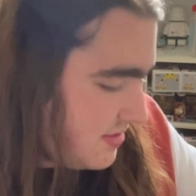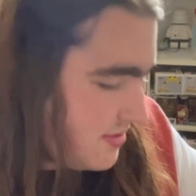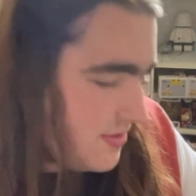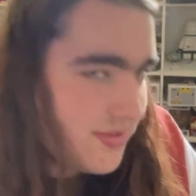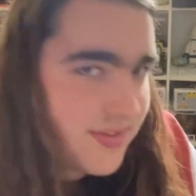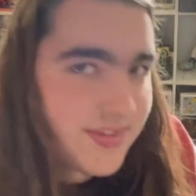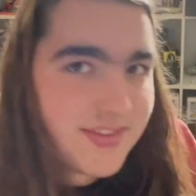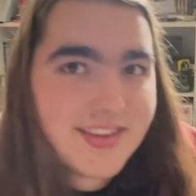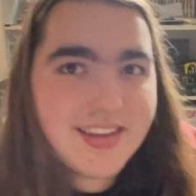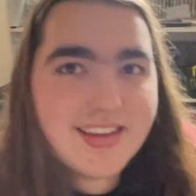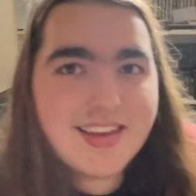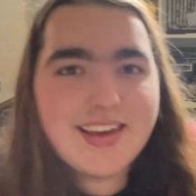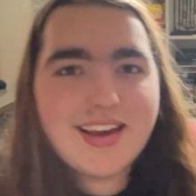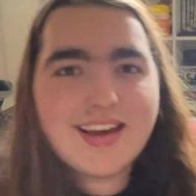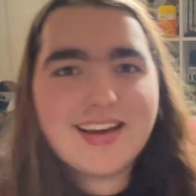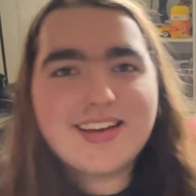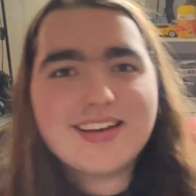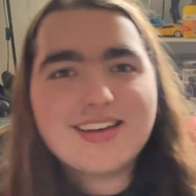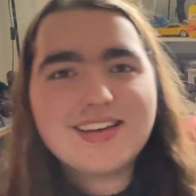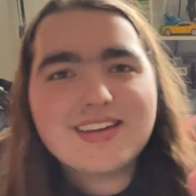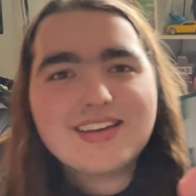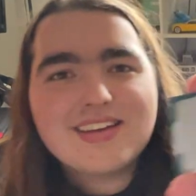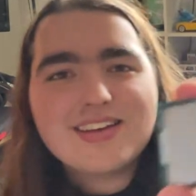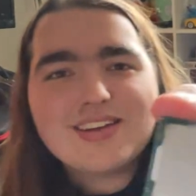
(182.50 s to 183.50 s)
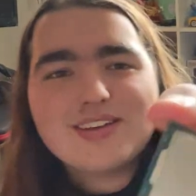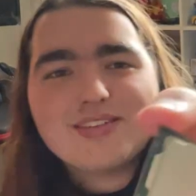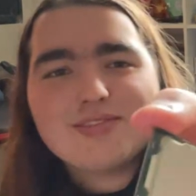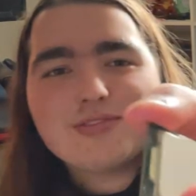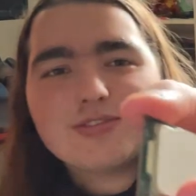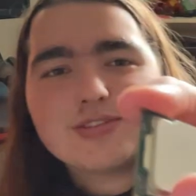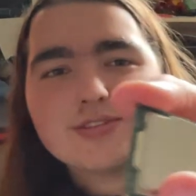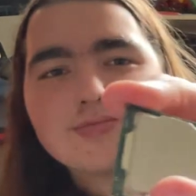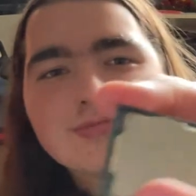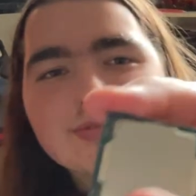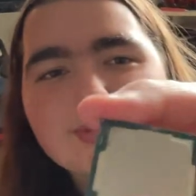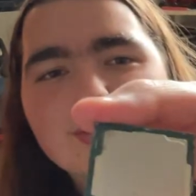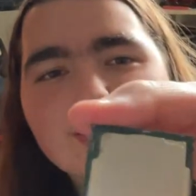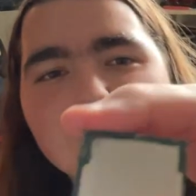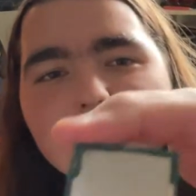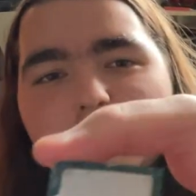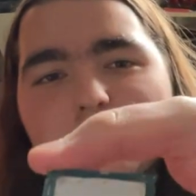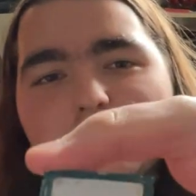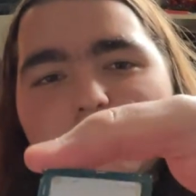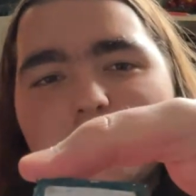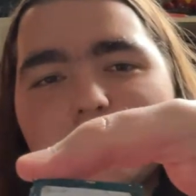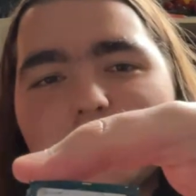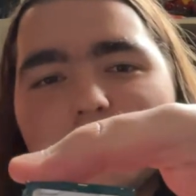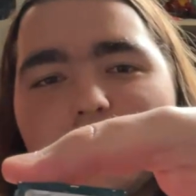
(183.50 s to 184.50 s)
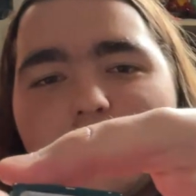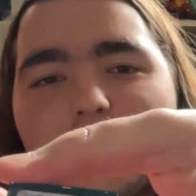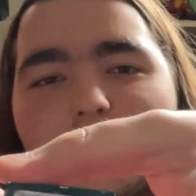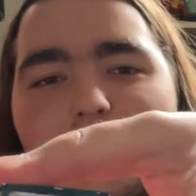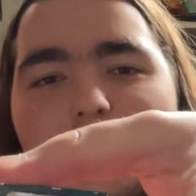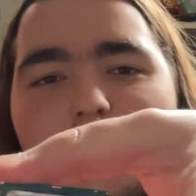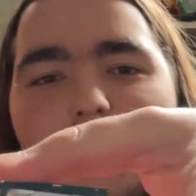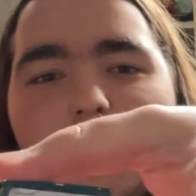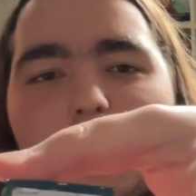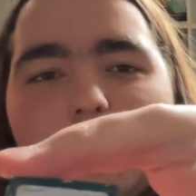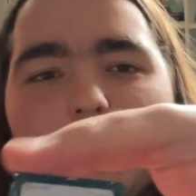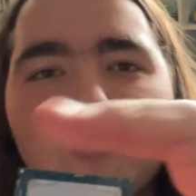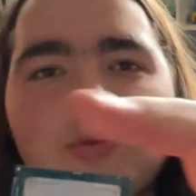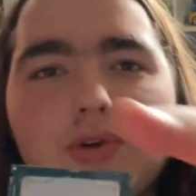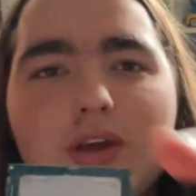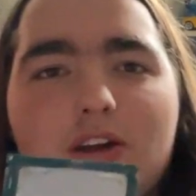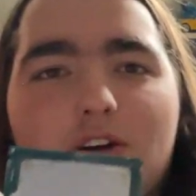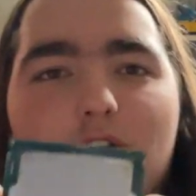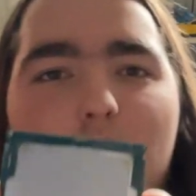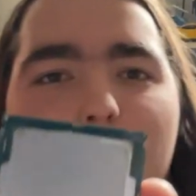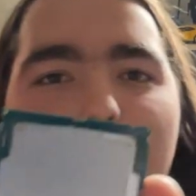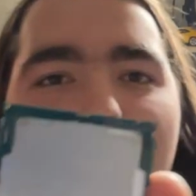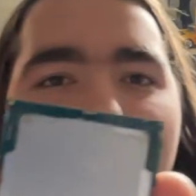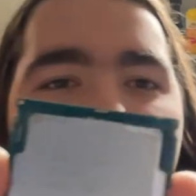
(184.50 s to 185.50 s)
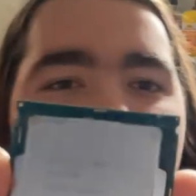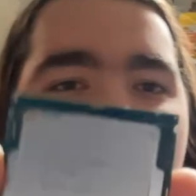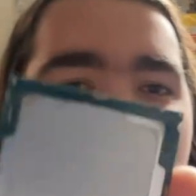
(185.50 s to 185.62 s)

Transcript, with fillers: to be safe. Yeah, let's make it. And we are about